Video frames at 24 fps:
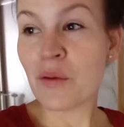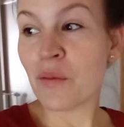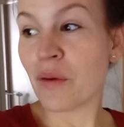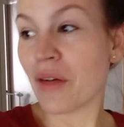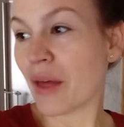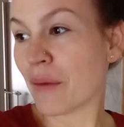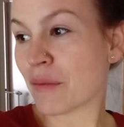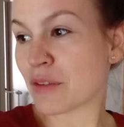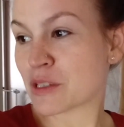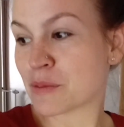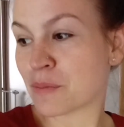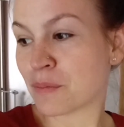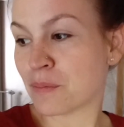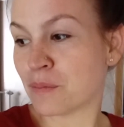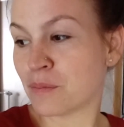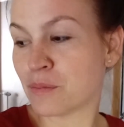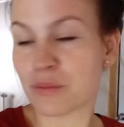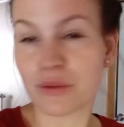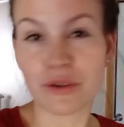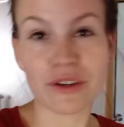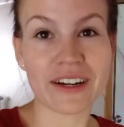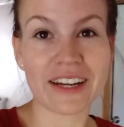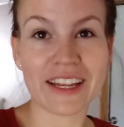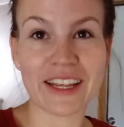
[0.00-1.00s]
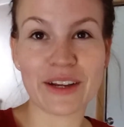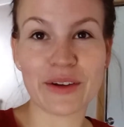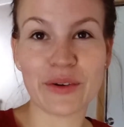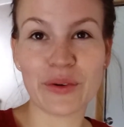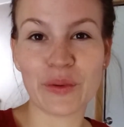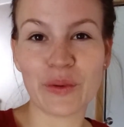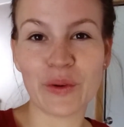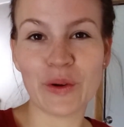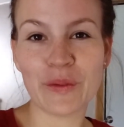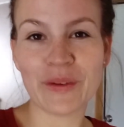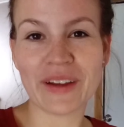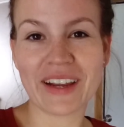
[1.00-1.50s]
that was pretty
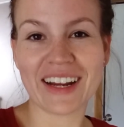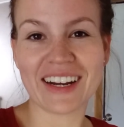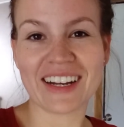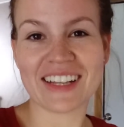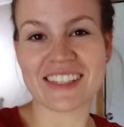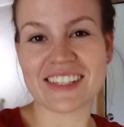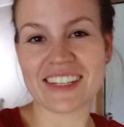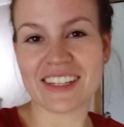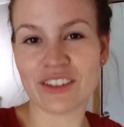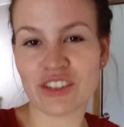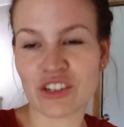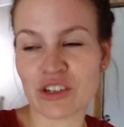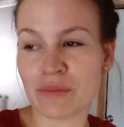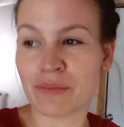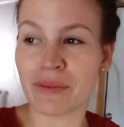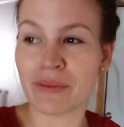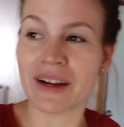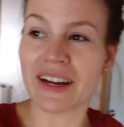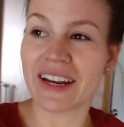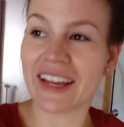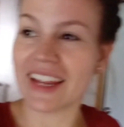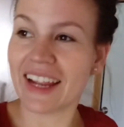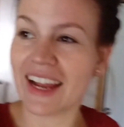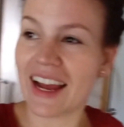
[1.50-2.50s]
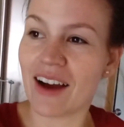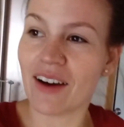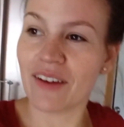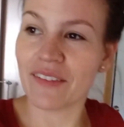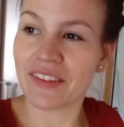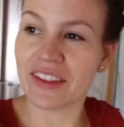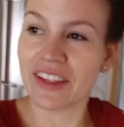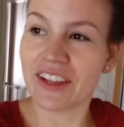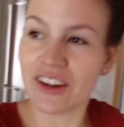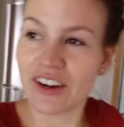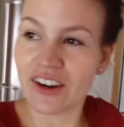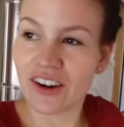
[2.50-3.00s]
cool. We got to see a little bunny out in
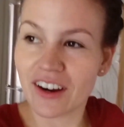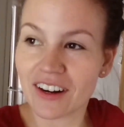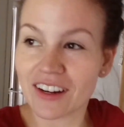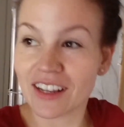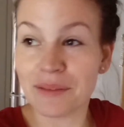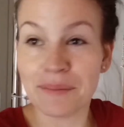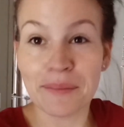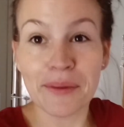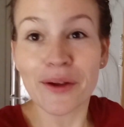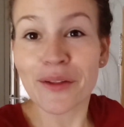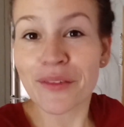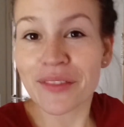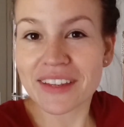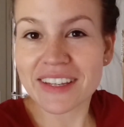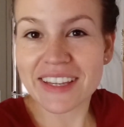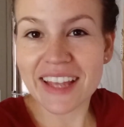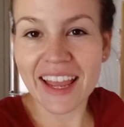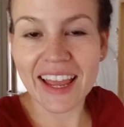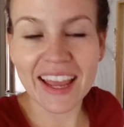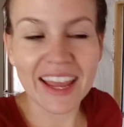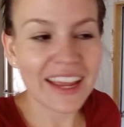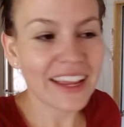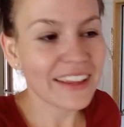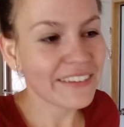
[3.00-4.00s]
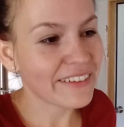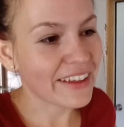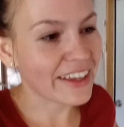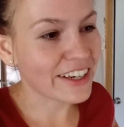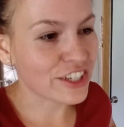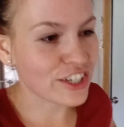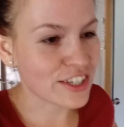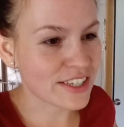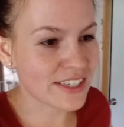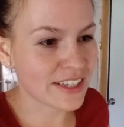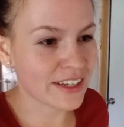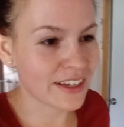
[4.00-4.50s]
the yard in the middle of the day. They
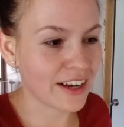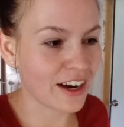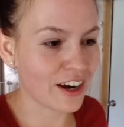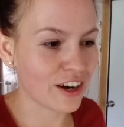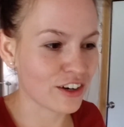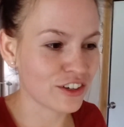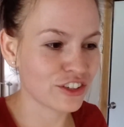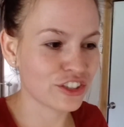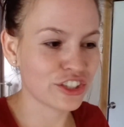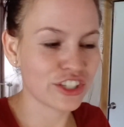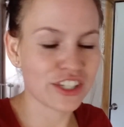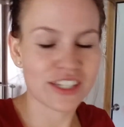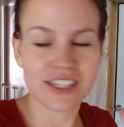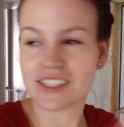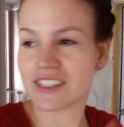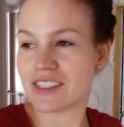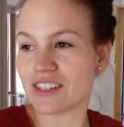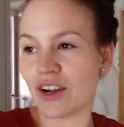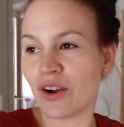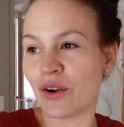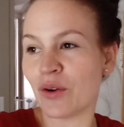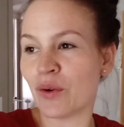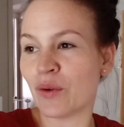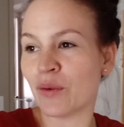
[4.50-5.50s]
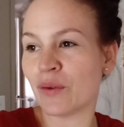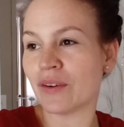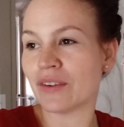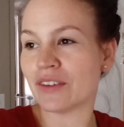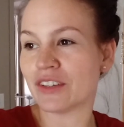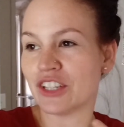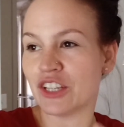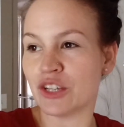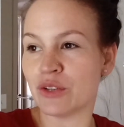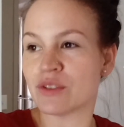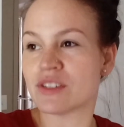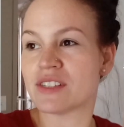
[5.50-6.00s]
just are just so
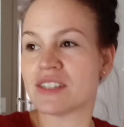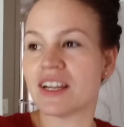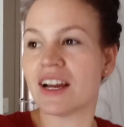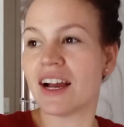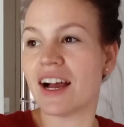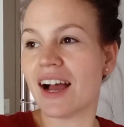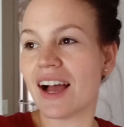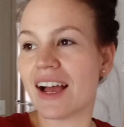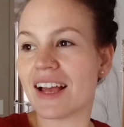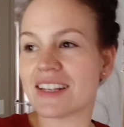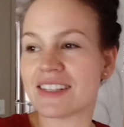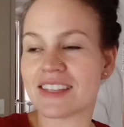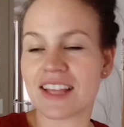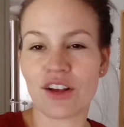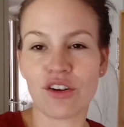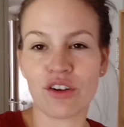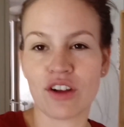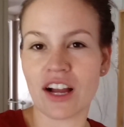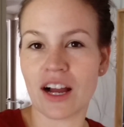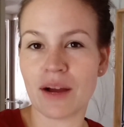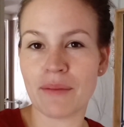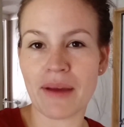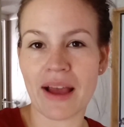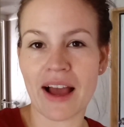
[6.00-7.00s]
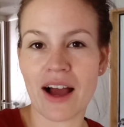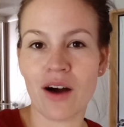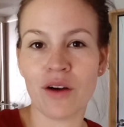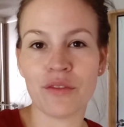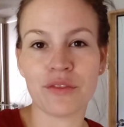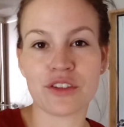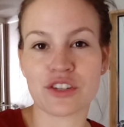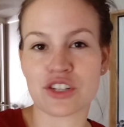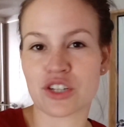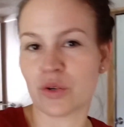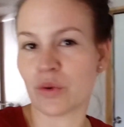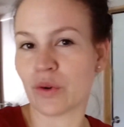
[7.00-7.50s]
used to us. They'll come out,
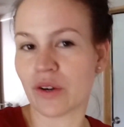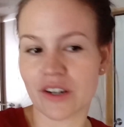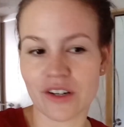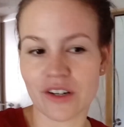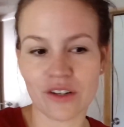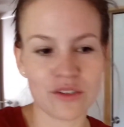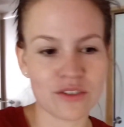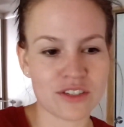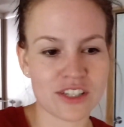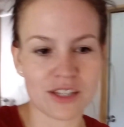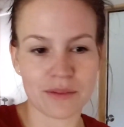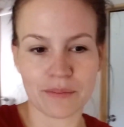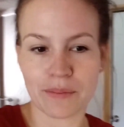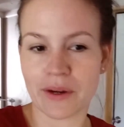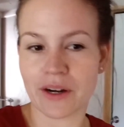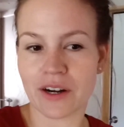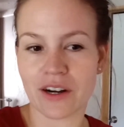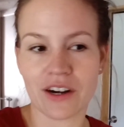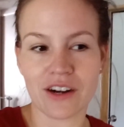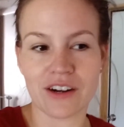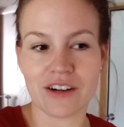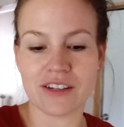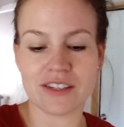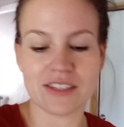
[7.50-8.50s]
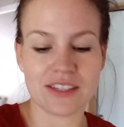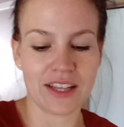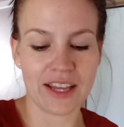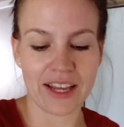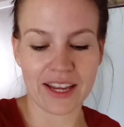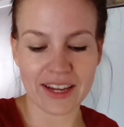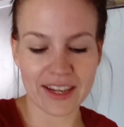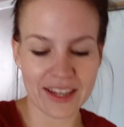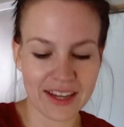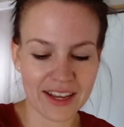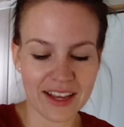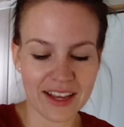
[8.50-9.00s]
the squirrels, the birds, like,